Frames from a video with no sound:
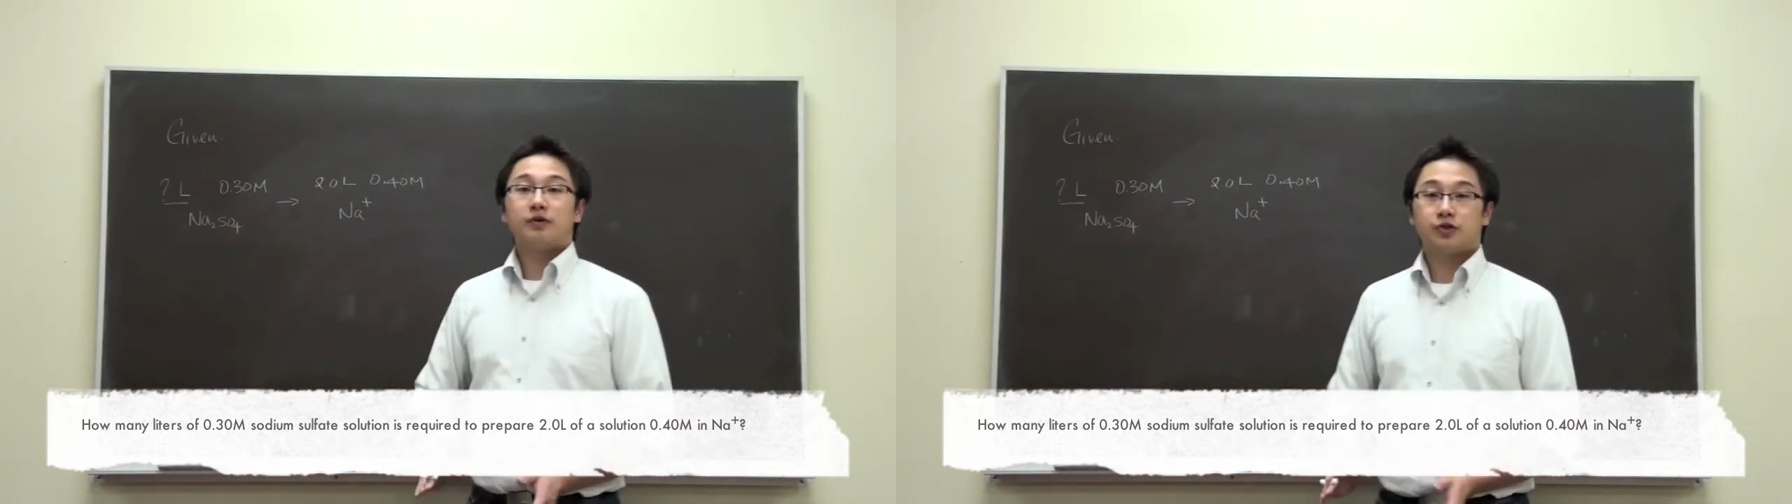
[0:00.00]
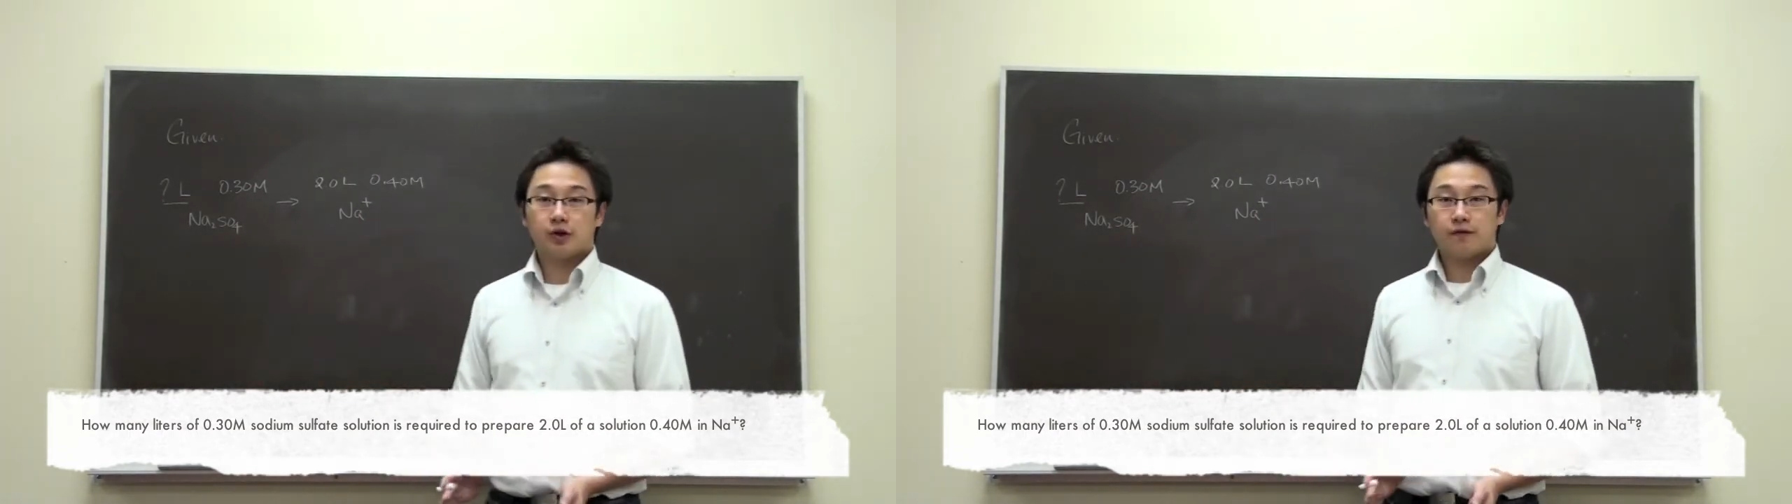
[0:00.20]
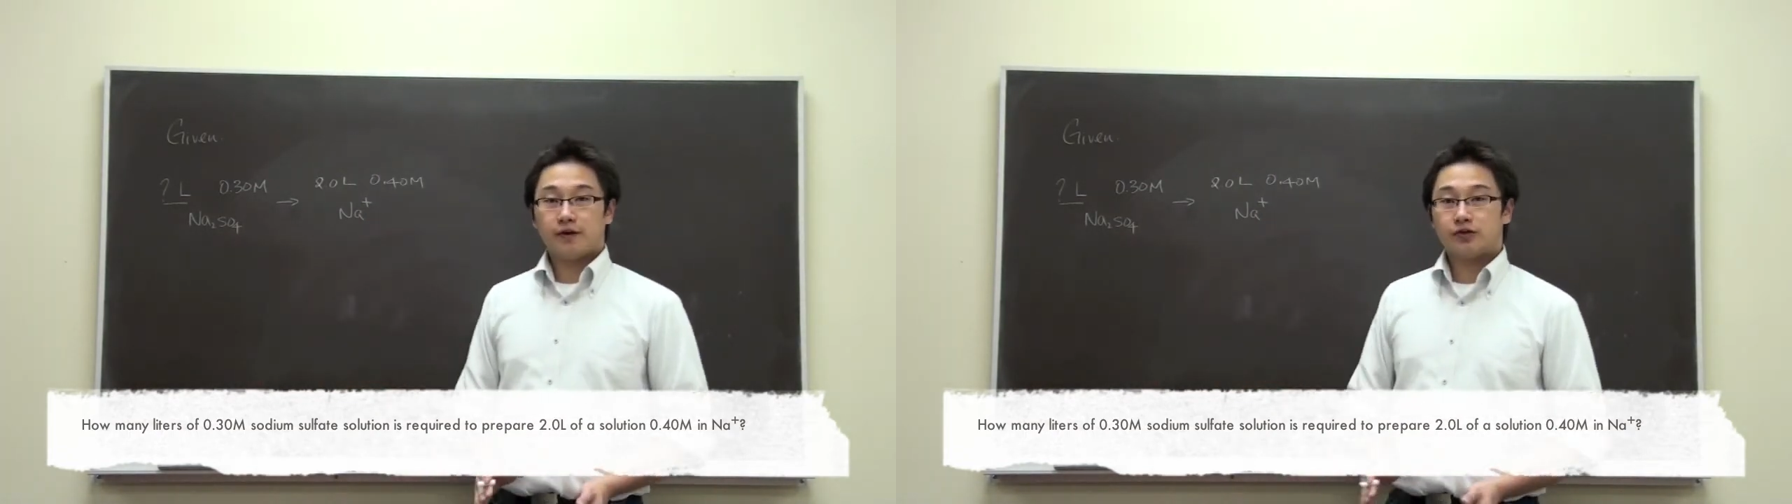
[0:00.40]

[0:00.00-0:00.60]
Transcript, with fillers: sulfate